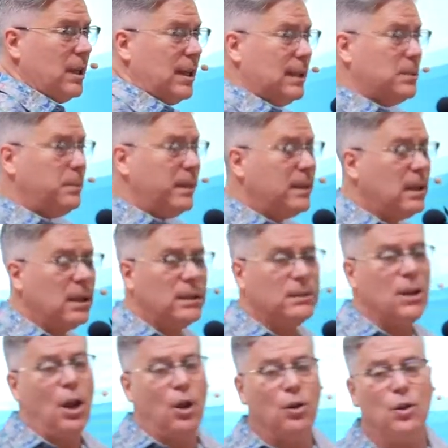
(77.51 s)
is
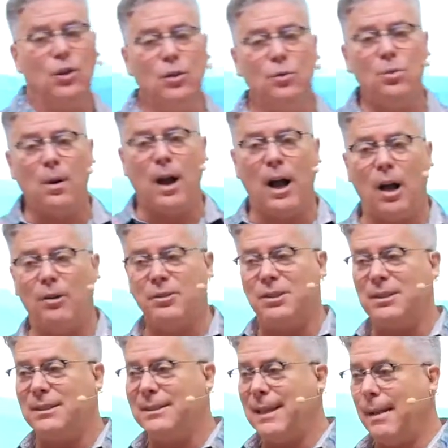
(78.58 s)
because you are
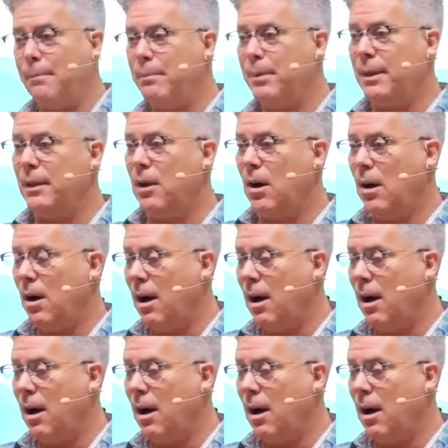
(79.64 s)
stepping